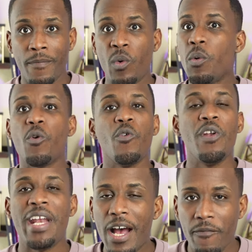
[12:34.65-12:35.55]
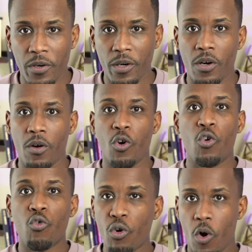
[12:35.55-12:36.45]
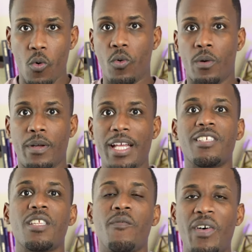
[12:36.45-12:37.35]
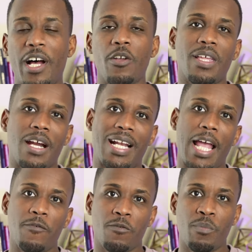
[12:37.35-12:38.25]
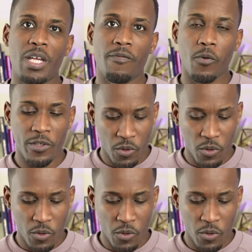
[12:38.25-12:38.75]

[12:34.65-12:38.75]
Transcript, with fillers: we will never grow into the value that our life was meant for.